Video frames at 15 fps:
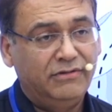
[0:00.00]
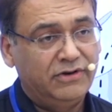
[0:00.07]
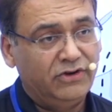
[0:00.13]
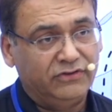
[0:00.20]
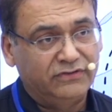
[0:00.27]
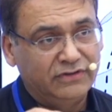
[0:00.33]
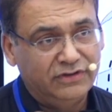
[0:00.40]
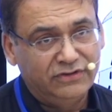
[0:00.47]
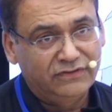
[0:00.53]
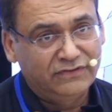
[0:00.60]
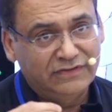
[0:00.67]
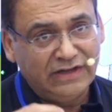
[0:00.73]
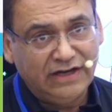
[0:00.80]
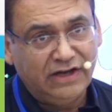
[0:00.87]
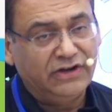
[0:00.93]
No,
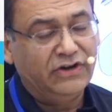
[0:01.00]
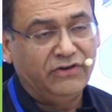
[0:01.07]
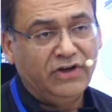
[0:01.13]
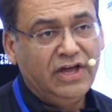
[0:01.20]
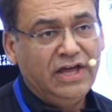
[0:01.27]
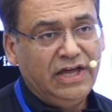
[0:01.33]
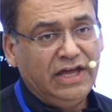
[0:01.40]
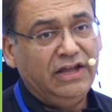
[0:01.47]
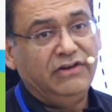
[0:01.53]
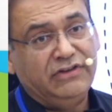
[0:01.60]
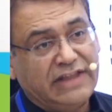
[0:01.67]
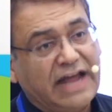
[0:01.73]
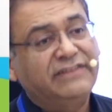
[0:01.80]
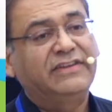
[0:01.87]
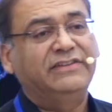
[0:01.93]
no.
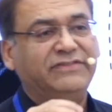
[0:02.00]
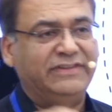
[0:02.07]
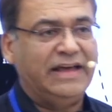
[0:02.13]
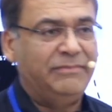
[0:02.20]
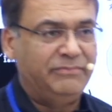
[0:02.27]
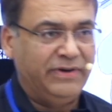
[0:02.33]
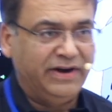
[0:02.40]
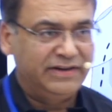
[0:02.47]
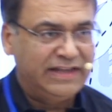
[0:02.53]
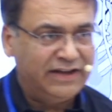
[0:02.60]
That's a separate.